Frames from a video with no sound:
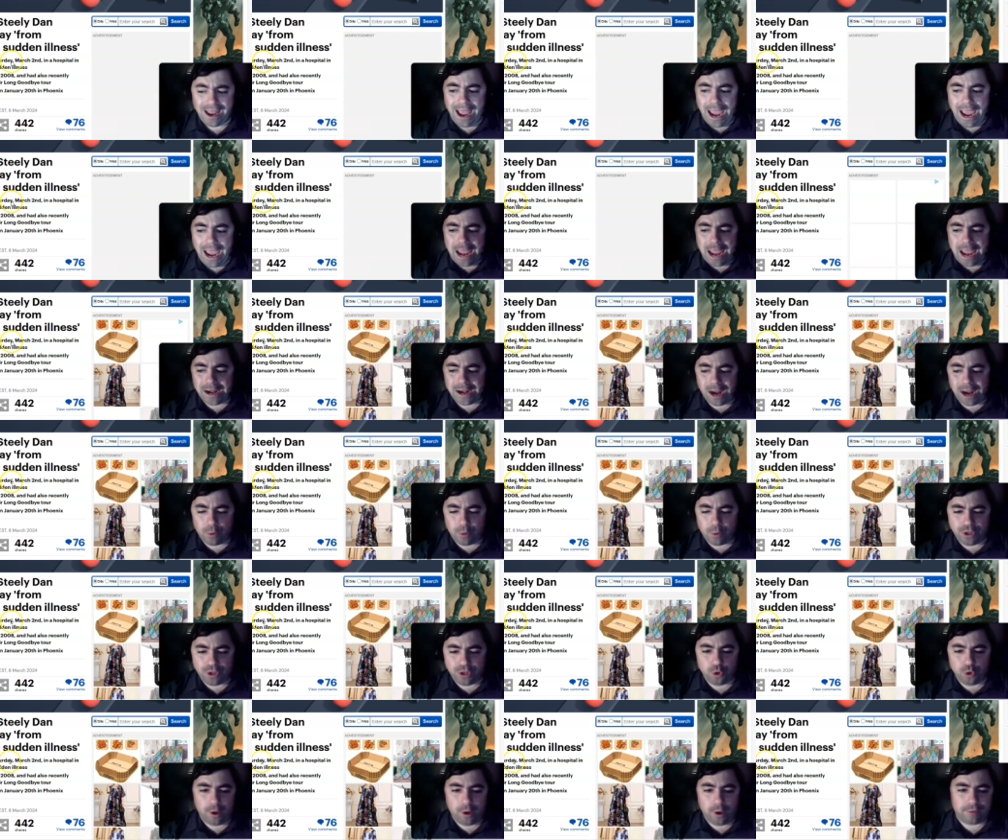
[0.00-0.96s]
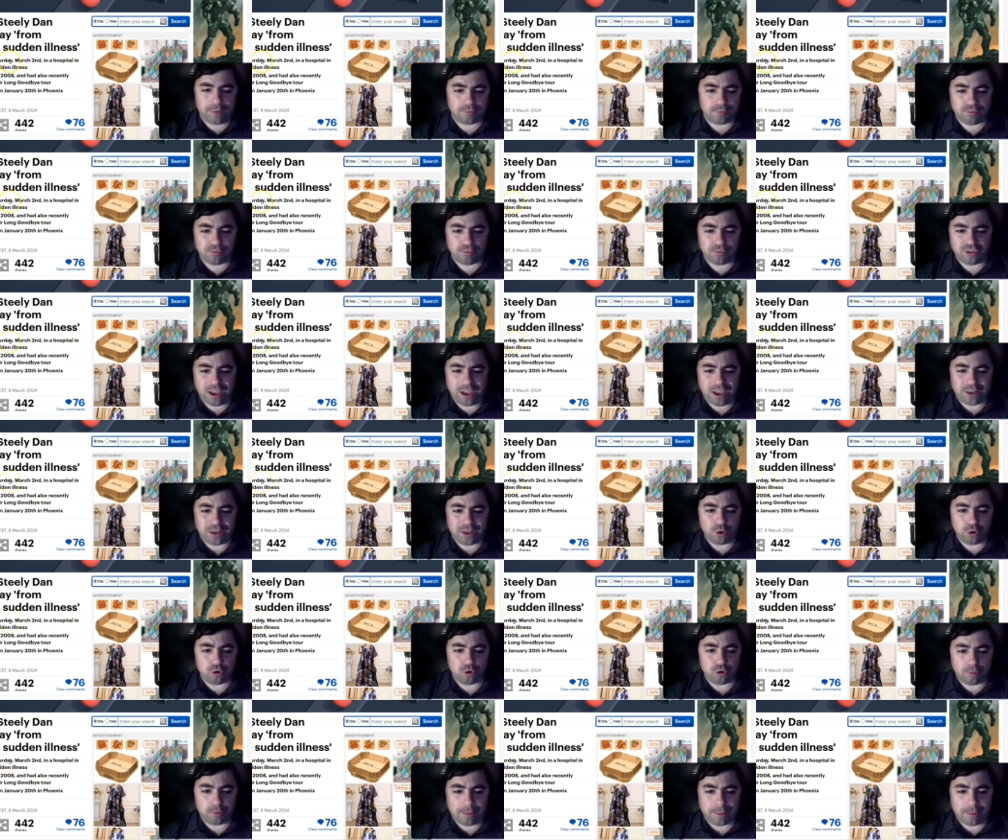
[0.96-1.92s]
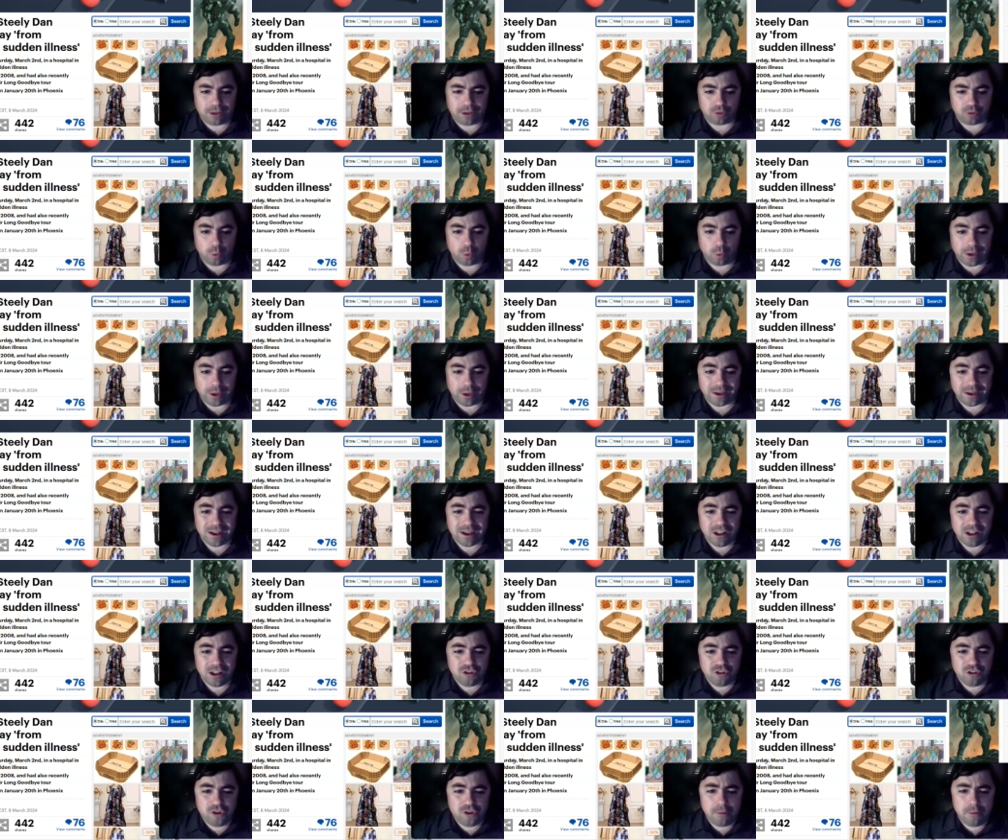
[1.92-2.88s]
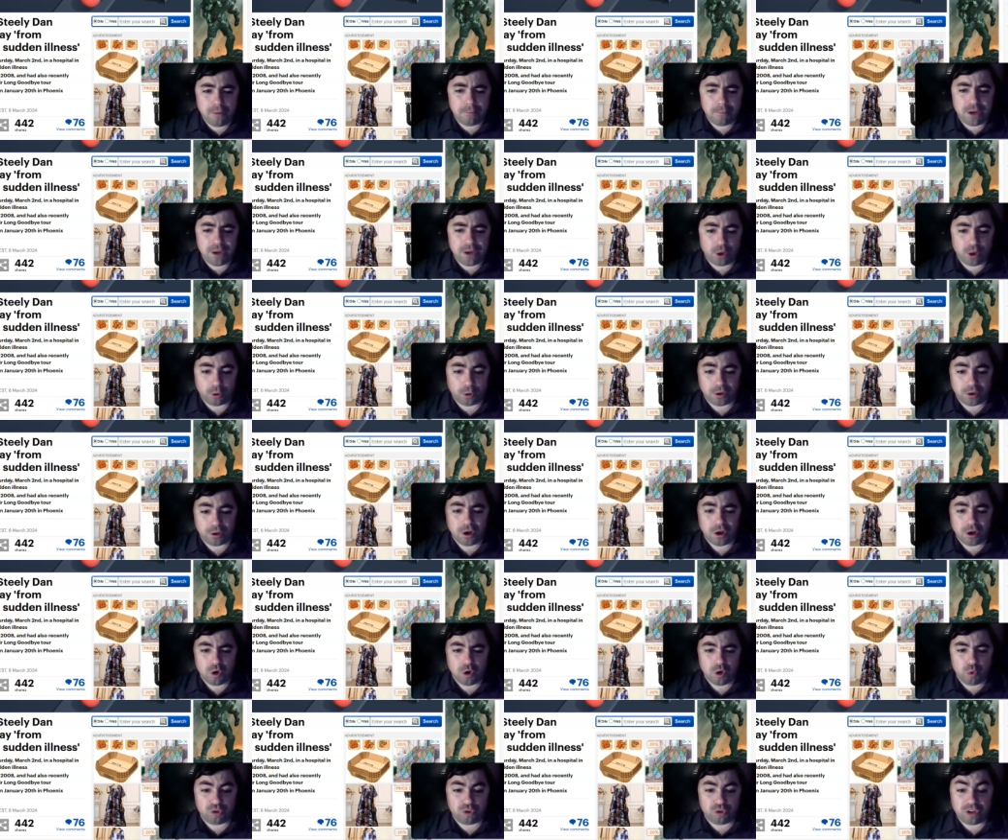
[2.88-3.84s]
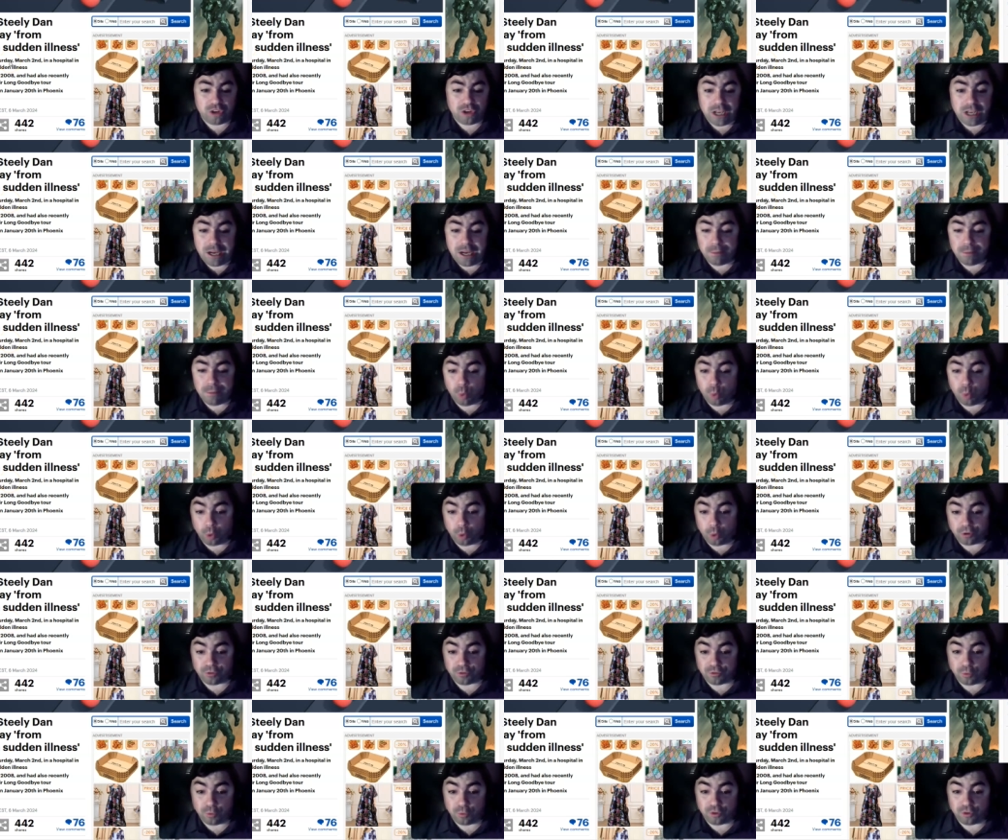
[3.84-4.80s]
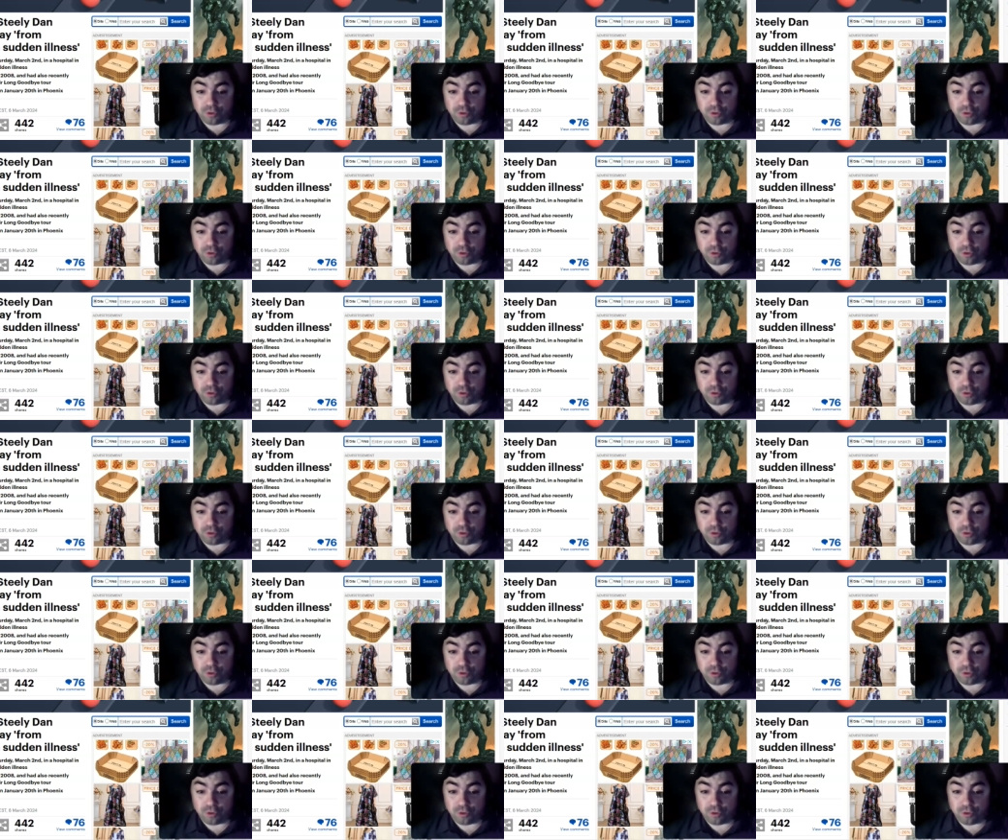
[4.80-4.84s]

And now we do have some sad news to pass away. Jim Beard, who was the keyboardist for